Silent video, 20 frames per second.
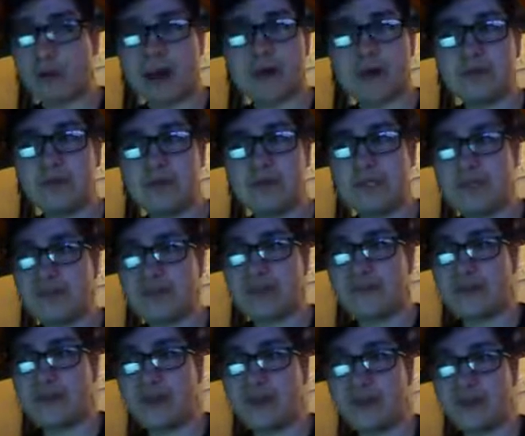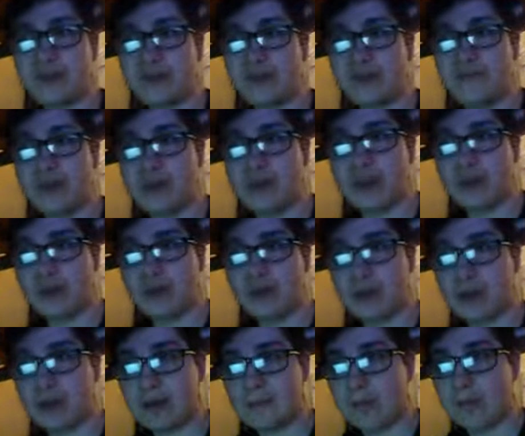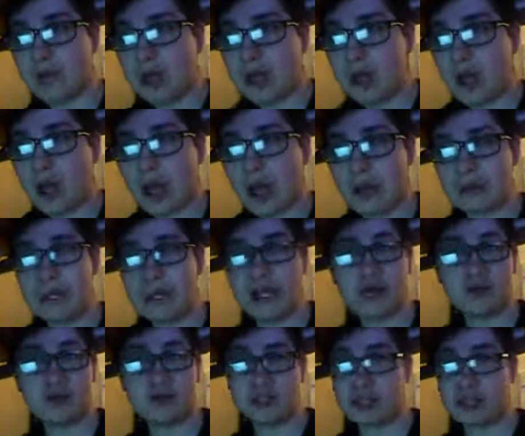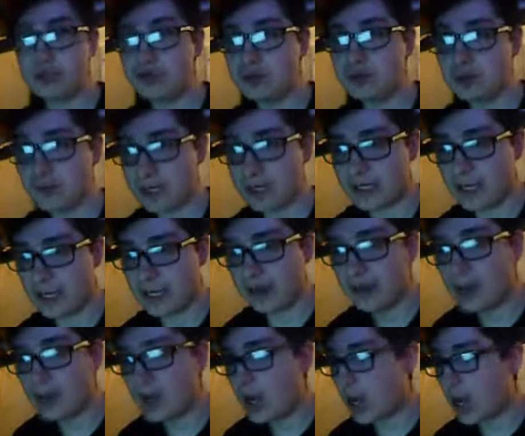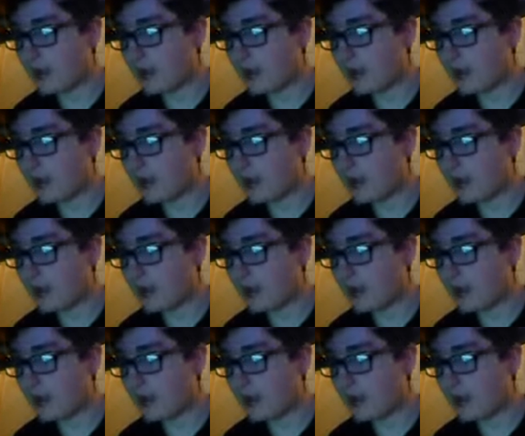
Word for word: Well, this is the future video that I'm, I'm getting onto YouTube right now.